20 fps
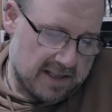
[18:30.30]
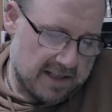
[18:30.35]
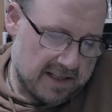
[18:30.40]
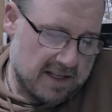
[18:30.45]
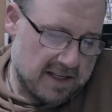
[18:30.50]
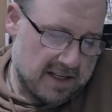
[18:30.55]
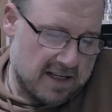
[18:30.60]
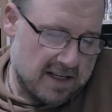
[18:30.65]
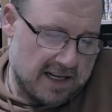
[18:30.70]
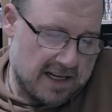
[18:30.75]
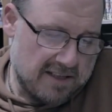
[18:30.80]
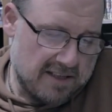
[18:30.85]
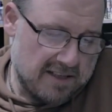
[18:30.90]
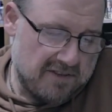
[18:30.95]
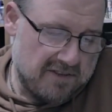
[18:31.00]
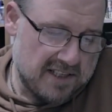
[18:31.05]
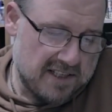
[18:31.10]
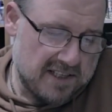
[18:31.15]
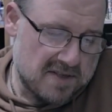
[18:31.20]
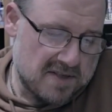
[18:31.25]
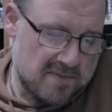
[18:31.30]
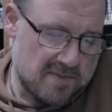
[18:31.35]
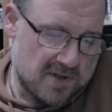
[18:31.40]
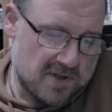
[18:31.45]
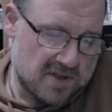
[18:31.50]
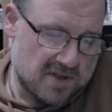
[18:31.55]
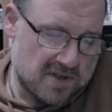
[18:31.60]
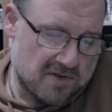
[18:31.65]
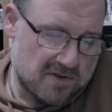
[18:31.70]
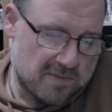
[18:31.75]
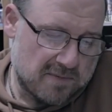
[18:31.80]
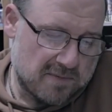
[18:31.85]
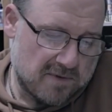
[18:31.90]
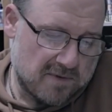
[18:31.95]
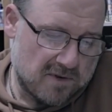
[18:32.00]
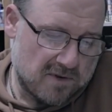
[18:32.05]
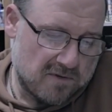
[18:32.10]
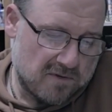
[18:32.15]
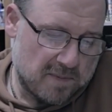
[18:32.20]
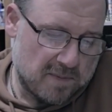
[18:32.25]
Uh, unaffiliated mercenary
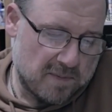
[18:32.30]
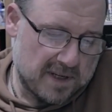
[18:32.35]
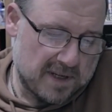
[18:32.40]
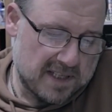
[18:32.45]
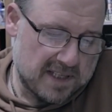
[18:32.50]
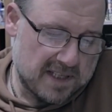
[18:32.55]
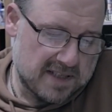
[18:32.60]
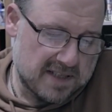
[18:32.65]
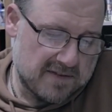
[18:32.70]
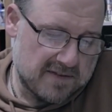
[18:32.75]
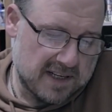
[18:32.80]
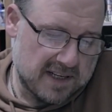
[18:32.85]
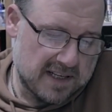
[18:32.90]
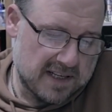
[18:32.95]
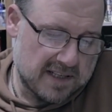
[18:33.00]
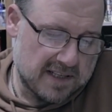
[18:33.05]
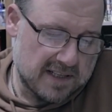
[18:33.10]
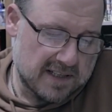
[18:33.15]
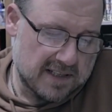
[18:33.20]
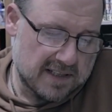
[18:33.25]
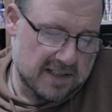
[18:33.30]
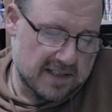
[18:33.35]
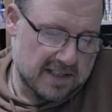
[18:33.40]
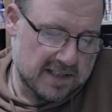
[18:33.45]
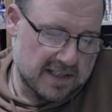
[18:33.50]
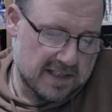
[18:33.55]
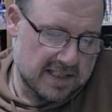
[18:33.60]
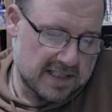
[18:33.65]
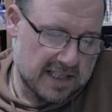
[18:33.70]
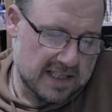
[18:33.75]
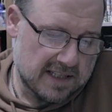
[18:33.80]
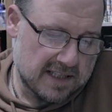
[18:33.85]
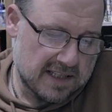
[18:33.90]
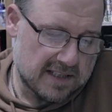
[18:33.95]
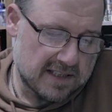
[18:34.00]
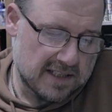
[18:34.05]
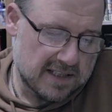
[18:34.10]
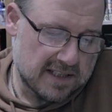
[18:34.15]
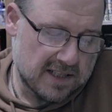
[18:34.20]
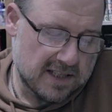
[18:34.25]
or rebellious civilian. They attack
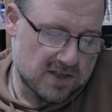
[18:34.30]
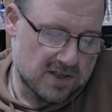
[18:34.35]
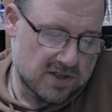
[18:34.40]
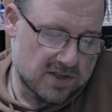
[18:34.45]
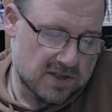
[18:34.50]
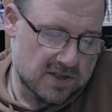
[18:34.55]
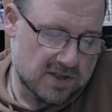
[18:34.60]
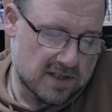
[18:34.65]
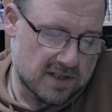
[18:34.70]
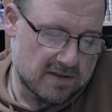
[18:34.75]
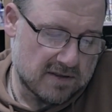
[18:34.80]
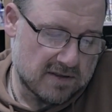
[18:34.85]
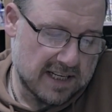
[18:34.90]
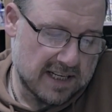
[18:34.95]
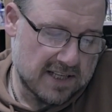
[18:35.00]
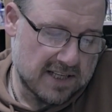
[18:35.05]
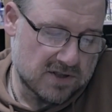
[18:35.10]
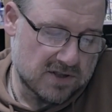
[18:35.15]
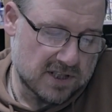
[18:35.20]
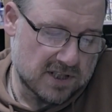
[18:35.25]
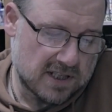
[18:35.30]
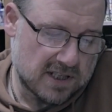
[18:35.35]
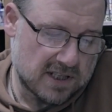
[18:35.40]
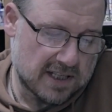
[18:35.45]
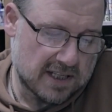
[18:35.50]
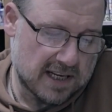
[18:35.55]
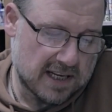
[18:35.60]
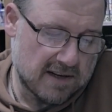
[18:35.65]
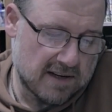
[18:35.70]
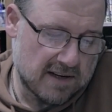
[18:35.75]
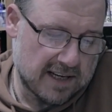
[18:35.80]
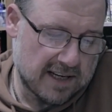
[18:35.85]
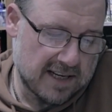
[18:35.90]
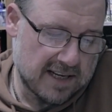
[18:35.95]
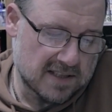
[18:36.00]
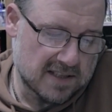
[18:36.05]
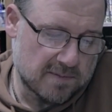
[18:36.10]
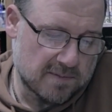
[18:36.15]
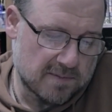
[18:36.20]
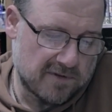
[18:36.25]
the next hostile lead or target you
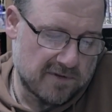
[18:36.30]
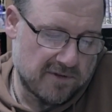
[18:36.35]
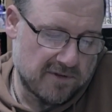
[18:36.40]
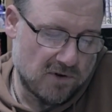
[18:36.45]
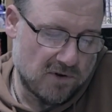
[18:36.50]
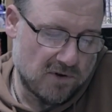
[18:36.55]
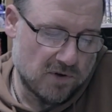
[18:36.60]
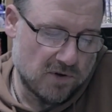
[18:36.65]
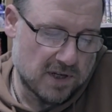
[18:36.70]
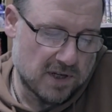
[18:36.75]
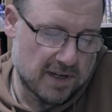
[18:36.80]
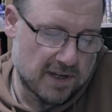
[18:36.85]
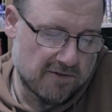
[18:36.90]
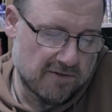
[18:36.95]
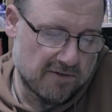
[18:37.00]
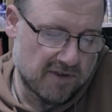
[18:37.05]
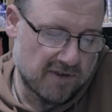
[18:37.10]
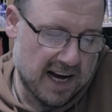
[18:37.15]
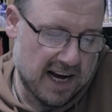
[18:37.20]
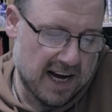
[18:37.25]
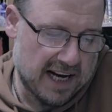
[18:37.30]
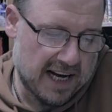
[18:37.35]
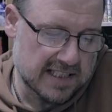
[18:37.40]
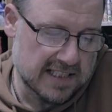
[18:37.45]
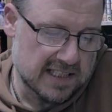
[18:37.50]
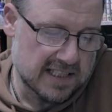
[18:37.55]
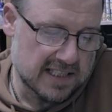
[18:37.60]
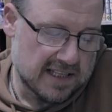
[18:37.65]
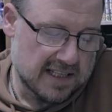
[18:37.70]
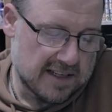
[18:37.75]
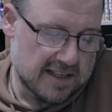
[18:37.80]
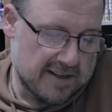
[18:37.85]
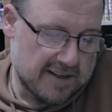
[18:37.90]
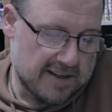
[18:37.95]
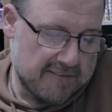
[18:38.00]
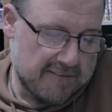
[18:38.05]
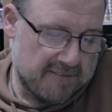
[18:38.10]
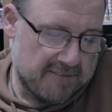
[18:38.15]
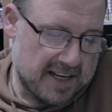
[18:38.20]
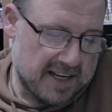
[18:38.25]
encounter before you can react
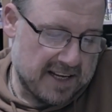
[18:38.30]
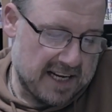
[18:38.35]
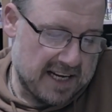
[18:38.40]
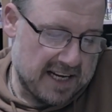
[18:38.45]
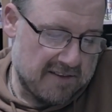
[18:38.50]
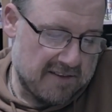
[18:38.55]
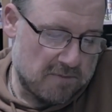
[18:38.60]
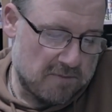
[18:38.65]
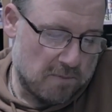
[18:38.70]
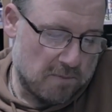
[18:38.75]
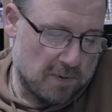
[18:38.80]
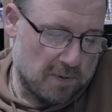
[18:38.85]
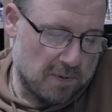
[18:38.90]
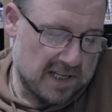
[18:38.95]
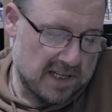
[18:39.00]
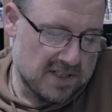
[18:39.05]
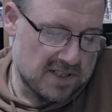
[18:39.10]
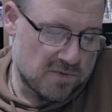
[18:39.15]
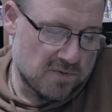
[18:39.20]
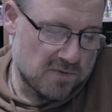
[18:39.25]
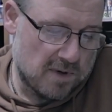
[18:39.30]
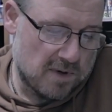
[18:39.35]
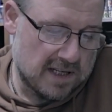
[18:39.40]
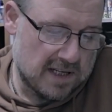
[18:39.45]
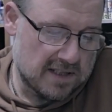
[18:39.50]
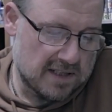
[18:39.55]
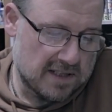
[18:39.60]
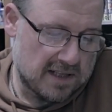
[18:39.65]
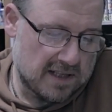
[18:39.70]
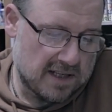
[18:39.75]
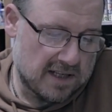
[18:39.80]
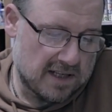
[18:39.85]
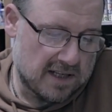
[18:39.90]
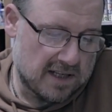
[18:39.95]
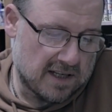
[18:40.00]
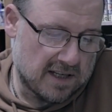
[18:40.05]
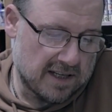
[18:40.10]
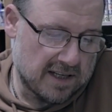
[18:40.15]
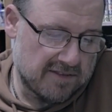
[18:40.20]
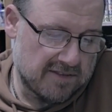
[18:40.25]
they have plus one
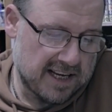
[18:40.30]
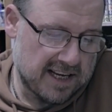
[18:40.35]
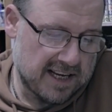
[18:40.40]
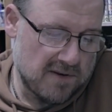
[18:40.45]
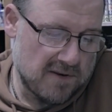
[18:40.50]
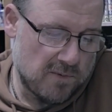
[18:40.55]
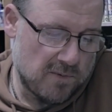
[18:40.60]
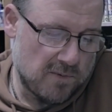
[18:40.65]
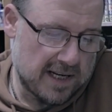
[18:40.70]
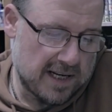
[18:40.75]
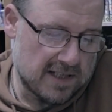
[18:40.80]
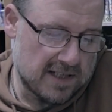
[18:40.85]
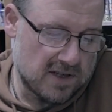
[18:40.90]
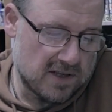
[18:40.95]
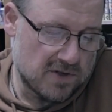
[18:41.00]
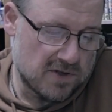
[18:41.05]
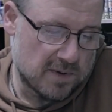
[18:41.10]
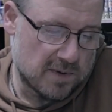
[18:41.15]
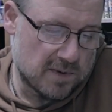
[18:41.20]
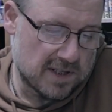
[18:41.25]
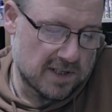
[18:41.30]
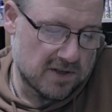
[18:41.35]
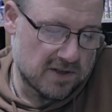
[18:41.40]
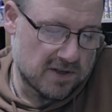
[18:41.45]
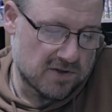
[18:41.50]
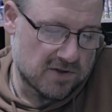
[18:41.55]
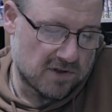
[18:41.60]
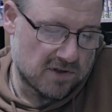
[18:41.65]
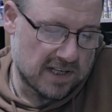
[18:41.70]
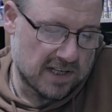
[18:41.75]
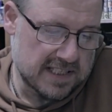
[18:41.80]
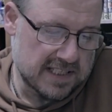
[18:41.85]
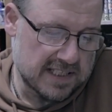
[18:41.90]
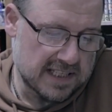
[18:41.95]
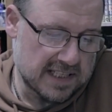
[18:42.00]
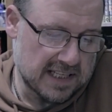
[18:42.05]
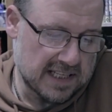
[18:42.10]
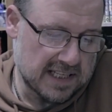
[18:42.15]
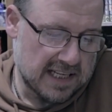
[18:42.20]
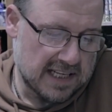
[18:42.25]
heart. If they win, lose one
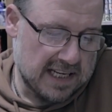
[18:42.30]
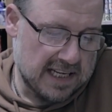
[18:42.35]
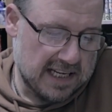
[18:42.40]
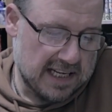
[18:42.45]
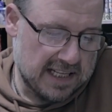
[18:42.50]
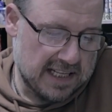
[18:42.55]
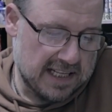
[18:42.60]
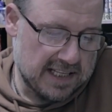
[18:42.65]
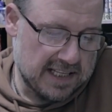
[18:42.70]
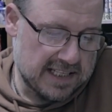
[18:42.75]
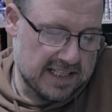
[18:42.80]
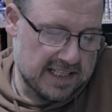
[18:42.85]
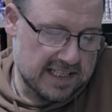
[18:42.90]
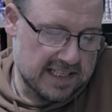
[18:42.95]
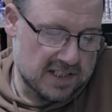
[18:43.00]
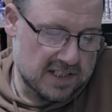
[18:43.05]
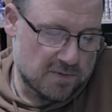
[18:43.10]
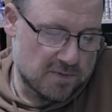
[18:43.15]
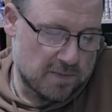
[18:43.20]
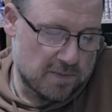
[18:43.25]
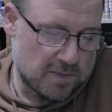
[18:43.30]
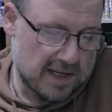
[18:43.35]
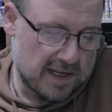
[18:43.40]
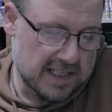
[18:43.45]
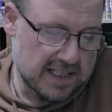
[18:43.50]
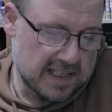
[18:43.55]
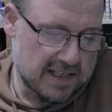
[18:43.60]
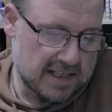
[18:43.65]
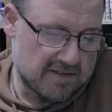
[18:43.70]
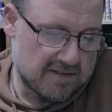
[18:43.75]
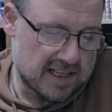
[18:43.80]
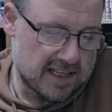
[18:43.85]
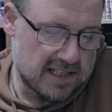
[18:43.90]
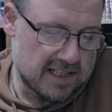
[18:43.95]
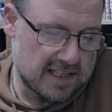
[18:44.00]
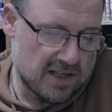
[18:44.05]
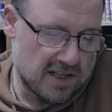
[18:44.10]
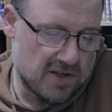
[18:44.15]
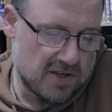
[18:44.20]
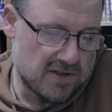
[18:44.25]
notoriety and their debt is repaid. If they
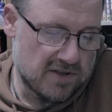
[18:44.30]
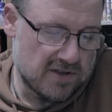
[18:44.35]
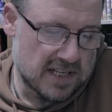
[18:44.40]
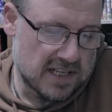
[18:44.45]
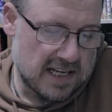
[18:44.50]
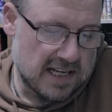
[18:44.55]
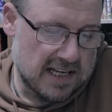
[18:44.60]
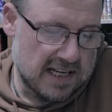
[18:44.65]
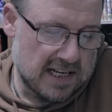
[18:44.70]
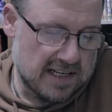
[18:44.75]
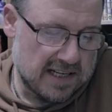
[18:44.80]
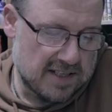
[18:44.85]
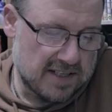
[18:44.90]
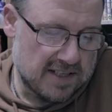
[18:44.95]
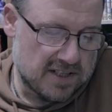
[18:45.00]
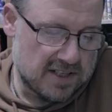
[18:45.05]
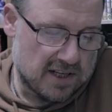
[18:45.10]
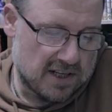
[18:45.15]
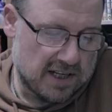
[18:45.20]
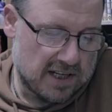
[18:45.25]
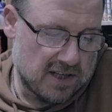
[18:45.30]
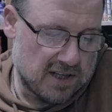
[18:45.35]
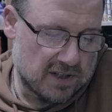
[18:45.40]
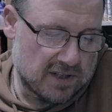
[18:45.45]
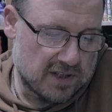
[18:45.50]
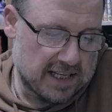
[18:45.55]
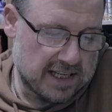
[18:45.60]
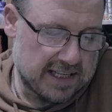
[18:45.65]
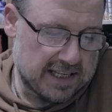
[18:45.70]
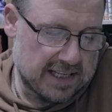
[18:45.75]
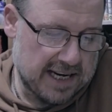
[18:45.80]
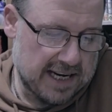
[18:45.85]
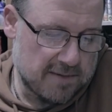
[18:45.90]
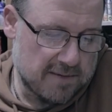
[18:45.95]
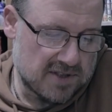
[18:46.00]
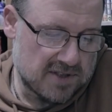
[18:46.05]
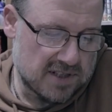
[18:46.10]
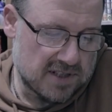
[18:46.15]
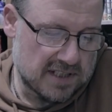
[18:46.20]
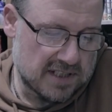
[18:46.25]
lose and die or get
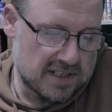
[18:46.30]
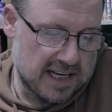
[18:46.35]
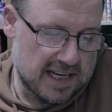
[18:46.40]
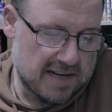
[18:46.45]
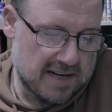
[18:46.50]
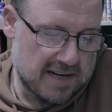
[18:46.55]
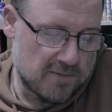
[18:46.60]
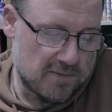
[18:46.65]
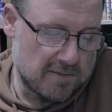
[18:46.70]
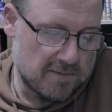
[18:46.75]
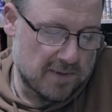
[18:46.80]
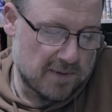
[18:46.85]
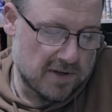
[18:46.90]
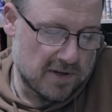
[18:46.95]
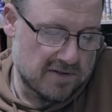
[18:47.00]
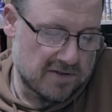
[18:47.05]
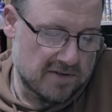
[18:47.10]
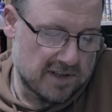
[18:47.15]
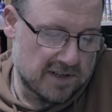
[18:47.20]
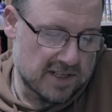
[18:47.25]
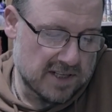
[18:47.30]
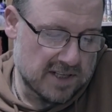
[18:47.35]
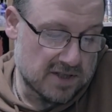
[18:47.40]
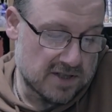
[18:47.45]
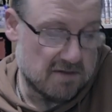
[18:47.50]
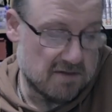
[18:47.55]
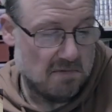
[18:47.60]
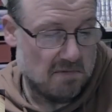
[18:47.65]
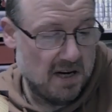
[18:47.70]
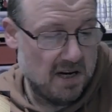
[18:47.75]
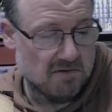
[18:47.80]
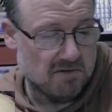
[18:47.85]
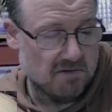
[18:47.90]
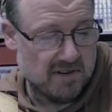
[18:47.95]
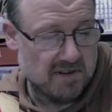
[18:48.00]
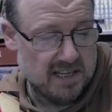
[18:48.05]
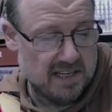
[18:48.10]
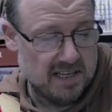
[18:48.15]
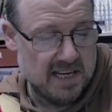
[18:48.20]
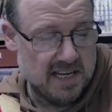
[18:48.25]
captured, gain one motivation. Oh,
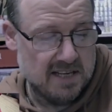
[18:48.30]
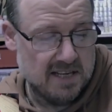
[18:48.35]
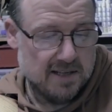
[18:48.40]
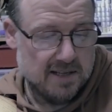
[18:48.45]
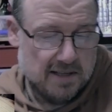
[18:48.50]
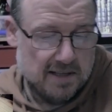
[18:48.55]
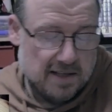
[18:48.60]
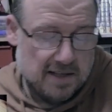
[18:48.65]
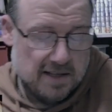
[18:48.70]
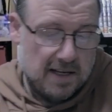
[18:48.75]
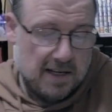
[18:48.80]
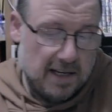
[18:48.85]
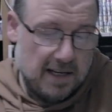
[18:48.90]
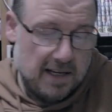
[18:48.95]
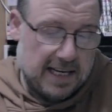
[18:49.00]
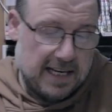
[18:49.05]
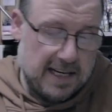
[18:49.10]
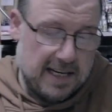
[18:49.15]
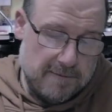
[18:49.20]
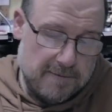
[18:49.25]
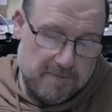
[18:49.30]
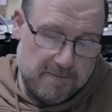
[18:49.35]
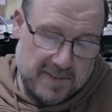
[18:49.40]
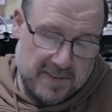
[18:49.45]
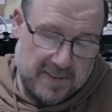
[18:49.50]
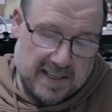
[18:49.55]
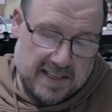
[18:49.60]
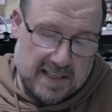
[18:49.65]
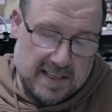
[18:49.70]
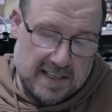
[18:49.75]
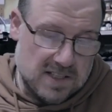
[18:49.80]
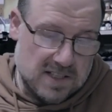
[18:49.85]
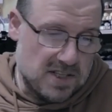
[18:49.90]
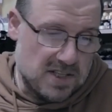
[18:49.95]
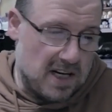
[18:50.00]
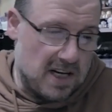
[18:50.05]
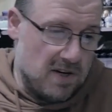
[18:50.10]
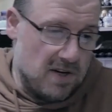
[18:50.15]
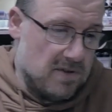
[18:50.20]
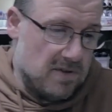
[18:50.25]
really? Okay.
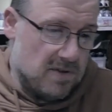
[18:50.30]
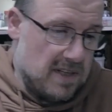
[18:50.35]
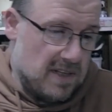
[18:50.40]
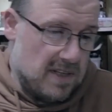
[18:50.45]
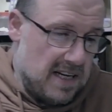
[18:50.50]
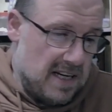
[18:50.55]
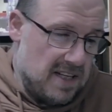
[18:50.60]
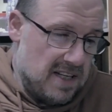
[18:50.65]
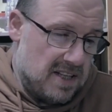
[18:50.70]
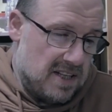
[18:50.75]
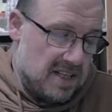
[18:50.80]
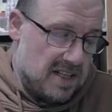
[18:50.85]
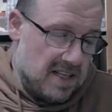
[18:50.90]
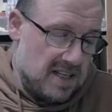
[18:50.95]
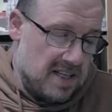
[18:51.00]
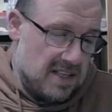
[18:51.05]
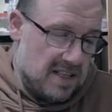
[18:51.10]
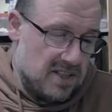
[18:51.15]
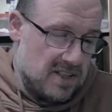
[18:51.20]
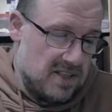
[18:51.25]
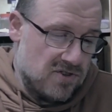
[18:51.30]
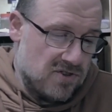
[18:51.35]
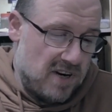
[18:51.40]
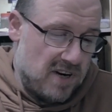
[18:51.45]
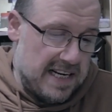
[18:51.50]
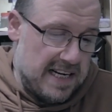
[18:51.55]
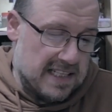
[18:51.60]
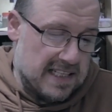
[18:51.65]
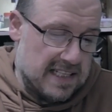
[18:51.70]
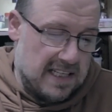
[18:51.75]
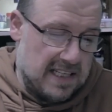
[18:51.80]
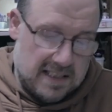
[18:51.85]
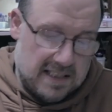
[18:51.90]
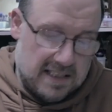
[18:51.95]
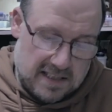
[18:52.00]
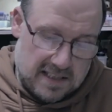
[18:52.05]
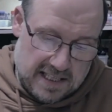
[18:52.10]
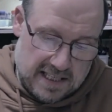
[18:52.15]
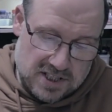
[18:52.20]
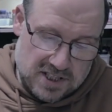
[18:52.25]
So uh, the, the trader,
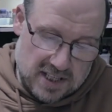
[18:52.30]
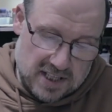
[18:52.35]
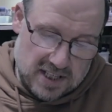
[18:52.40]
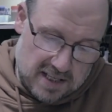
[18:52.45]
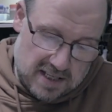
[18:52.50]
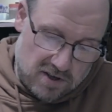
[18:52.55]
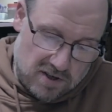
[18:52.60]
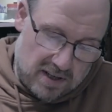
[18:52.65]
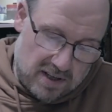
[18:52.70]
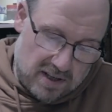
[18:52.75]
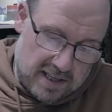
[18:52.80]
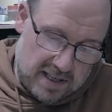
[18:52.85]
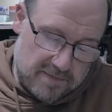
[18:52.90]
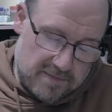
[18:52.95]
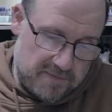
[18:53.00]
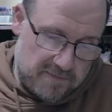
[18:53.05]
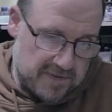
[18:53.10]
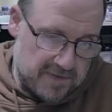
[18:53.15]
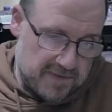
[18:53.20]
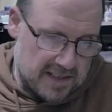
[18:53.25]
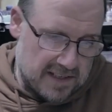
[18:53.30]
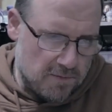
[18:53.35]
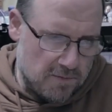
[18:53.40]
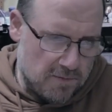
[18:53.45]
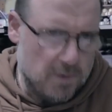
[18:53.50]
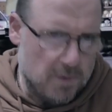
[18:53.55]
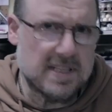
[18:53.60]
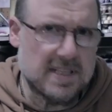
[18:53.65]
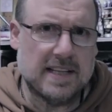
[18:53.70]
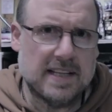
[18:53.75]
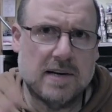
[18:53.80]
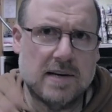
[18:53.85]
actually, all right. What was that?